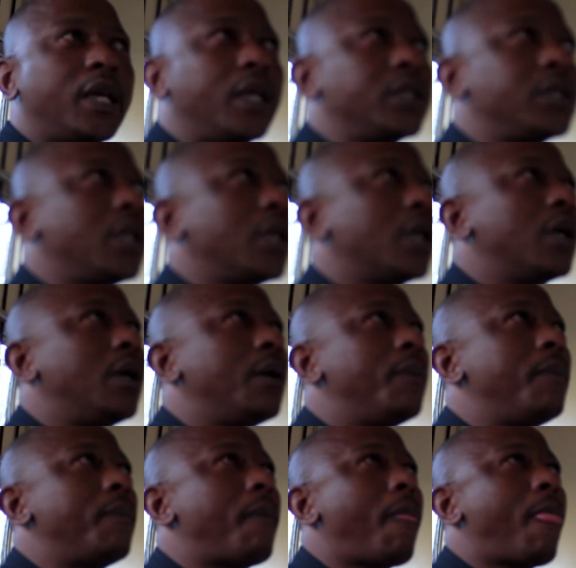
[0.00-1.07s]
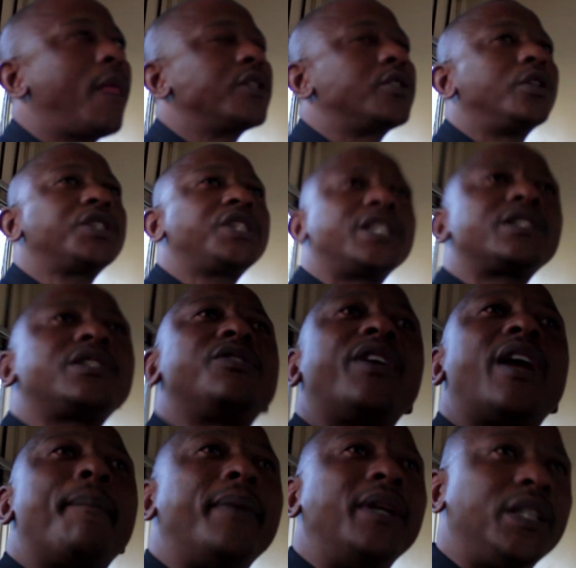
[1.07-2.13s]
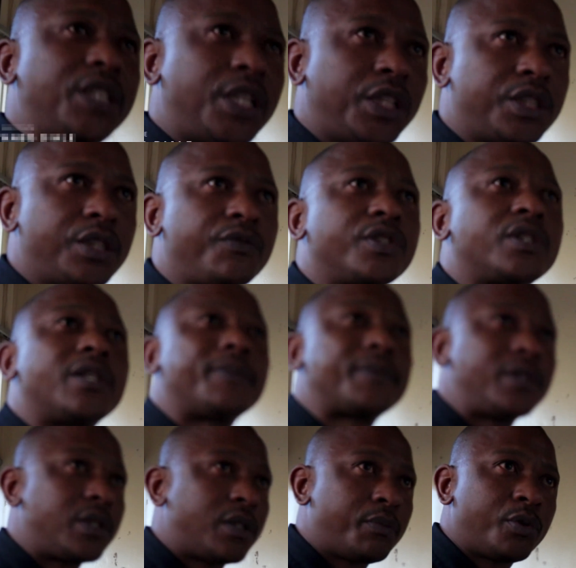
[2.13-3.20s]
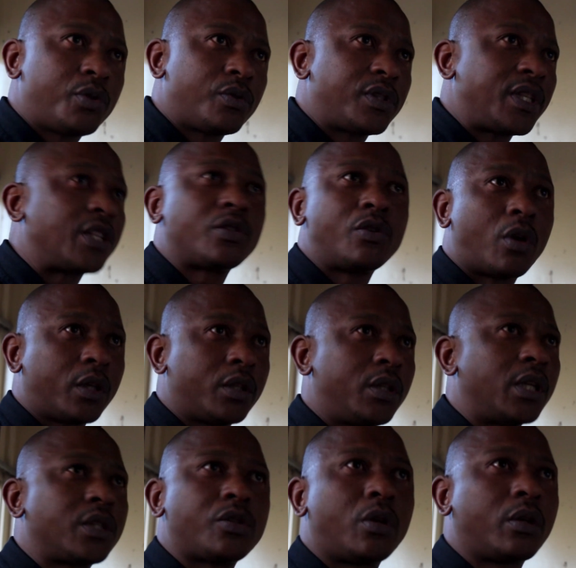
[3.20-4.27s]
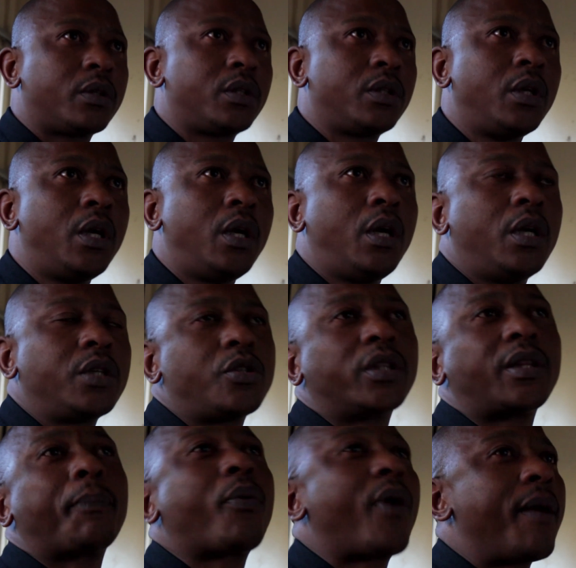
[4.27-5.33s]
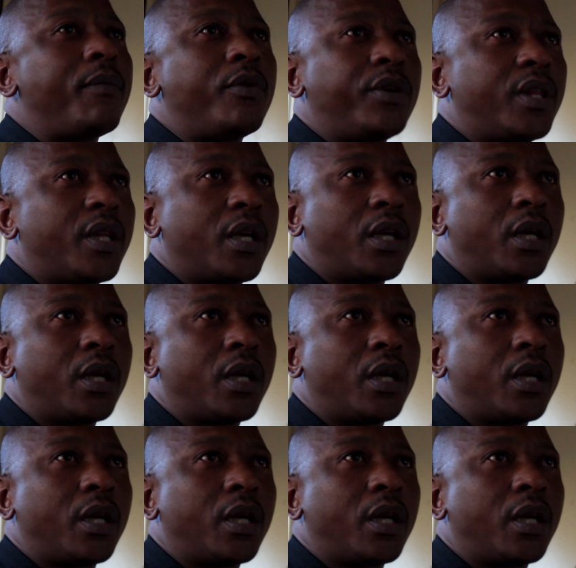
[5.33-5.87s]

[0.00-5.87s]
is like, it's not just rehabilitation for substance abuse. It's not the primary thing.